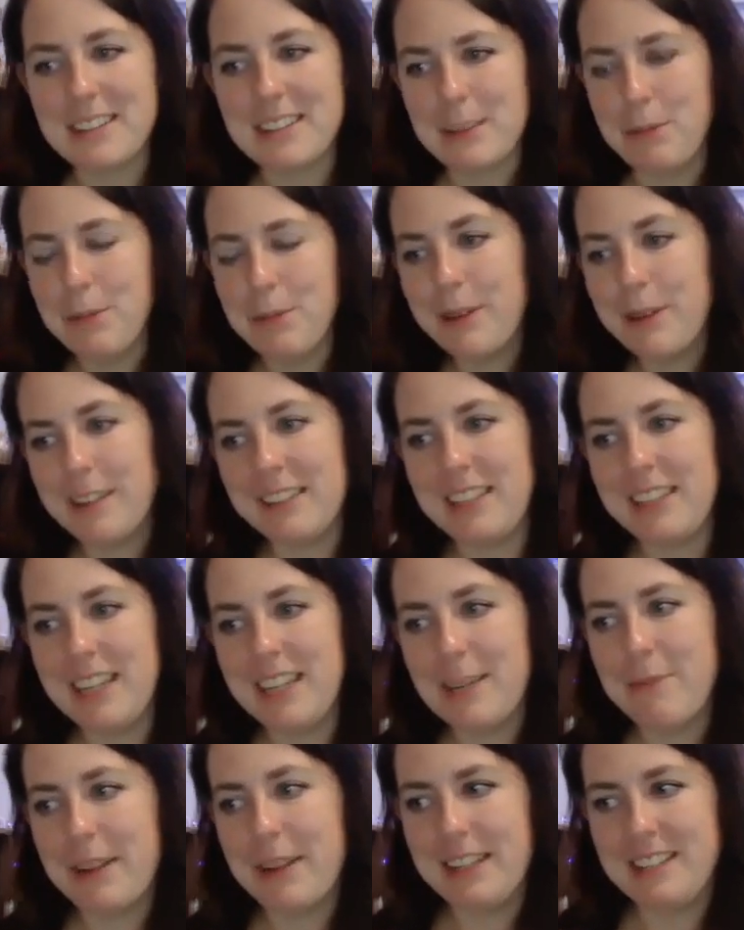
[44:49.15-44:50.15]
Some people can lead
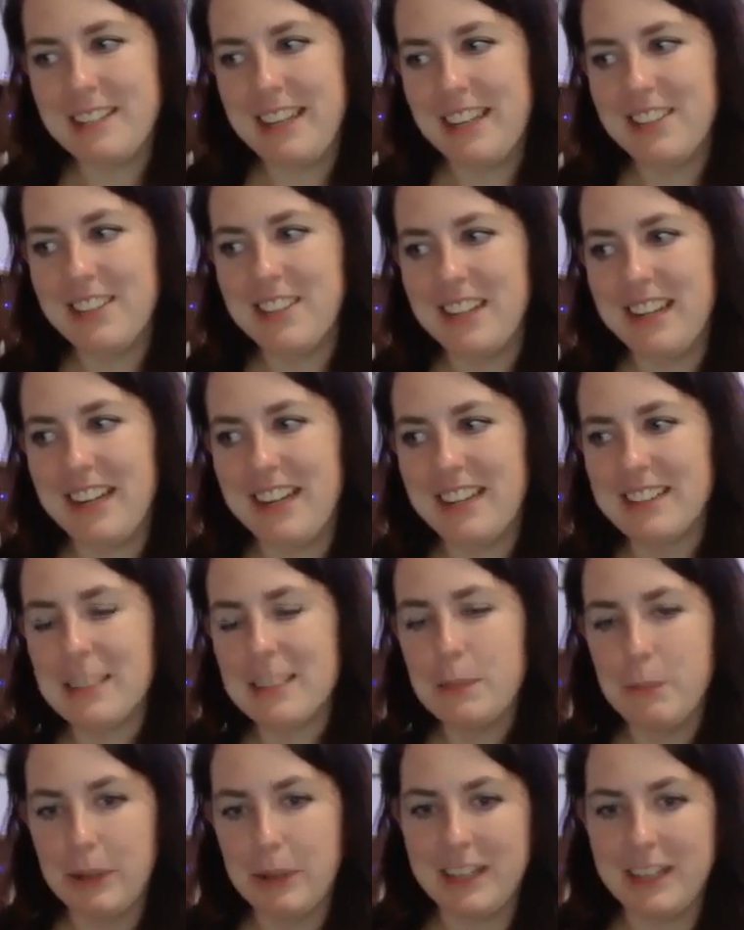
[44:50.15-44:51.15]
a meditation and
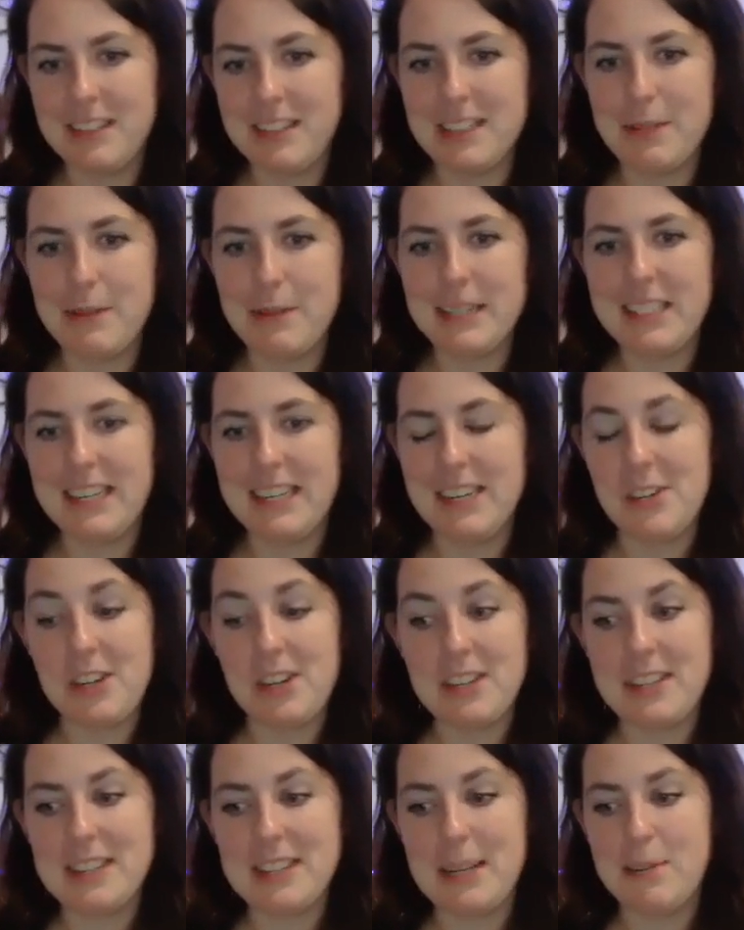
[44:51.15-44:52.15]
experience the meditation
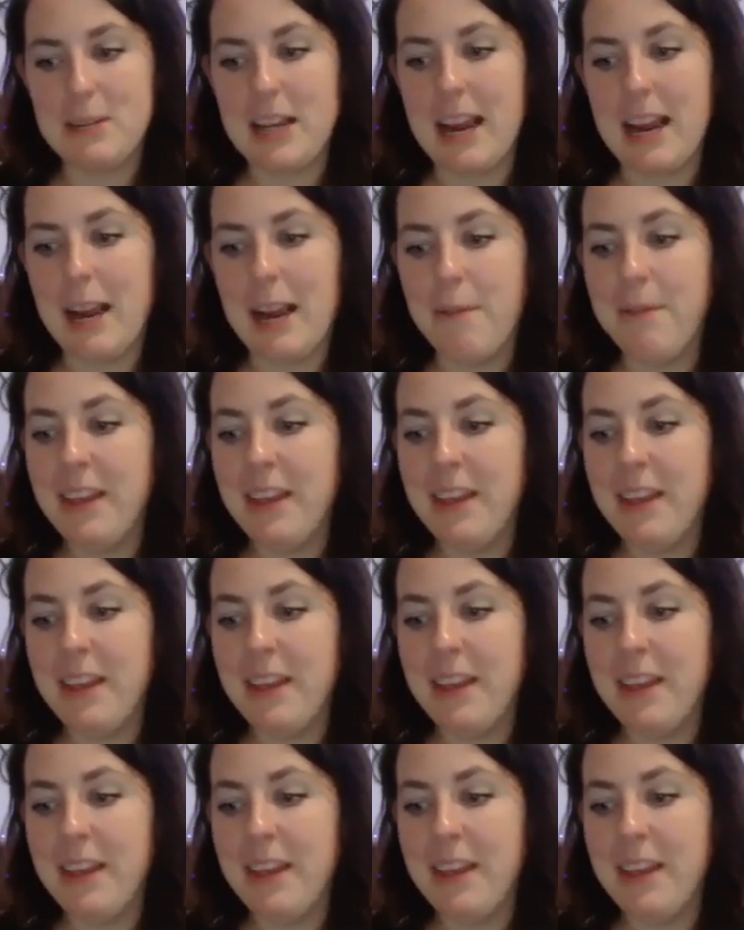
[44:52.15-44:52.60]
at the same time.